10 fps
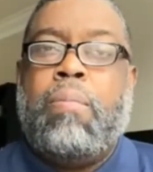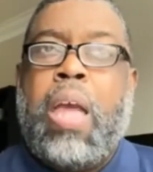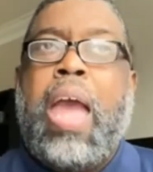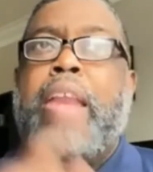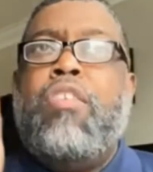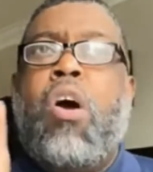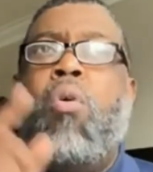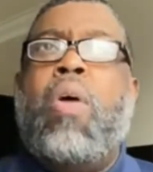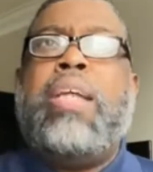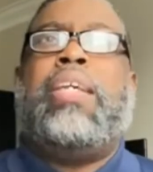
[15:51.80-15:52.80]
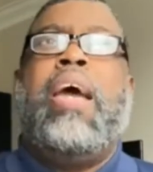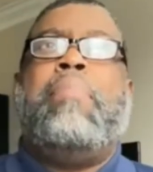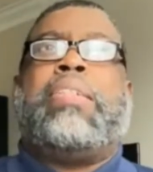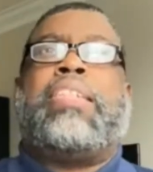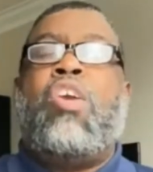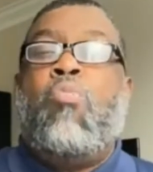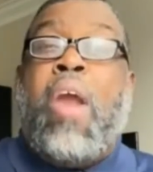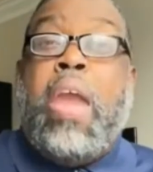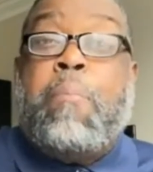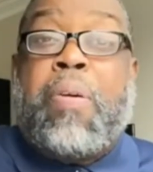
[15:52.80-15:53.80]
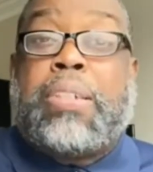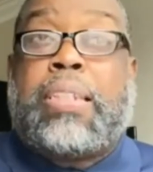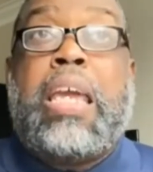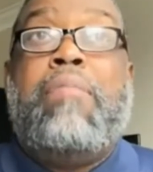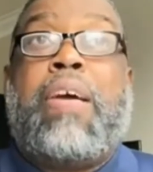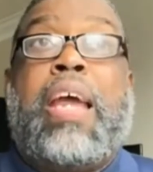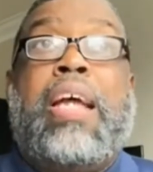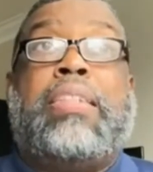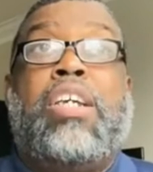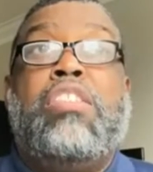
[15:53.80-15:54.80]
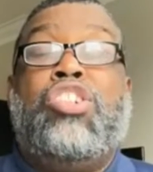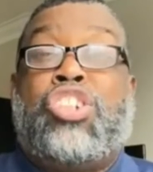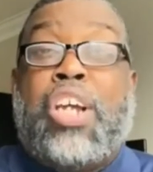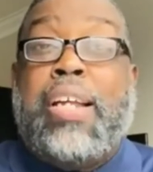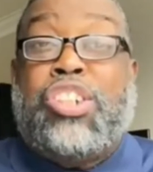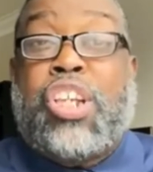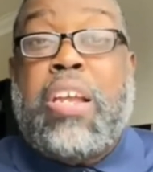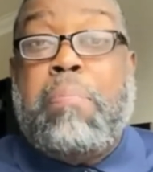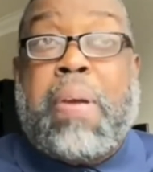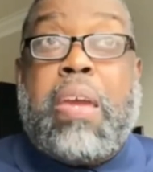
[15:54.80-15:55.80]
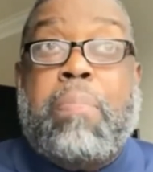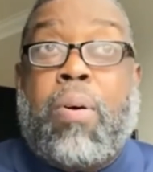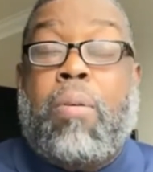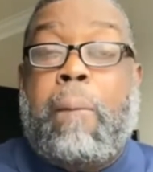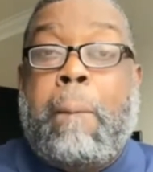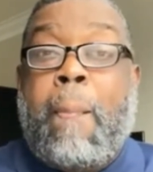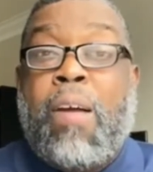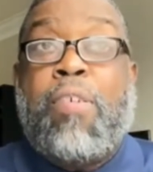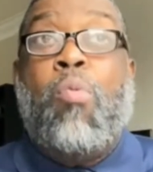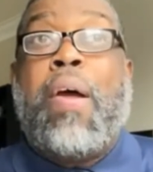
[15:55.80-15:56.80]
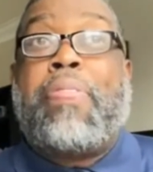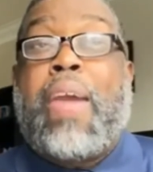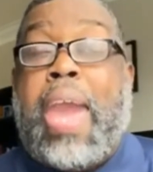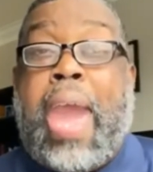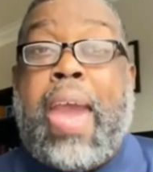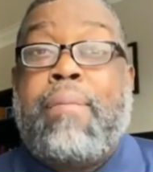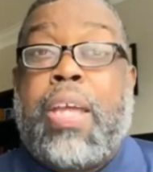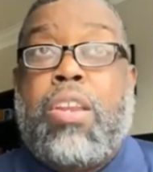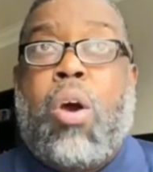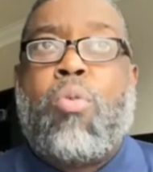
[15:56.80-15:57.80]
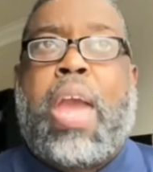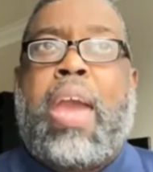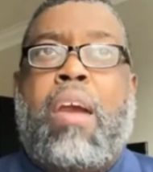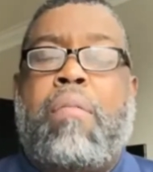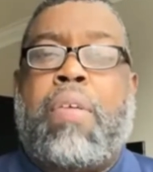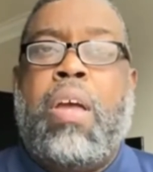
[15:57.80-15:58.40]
And but see, we perceive it as judging people for what they have and don't have.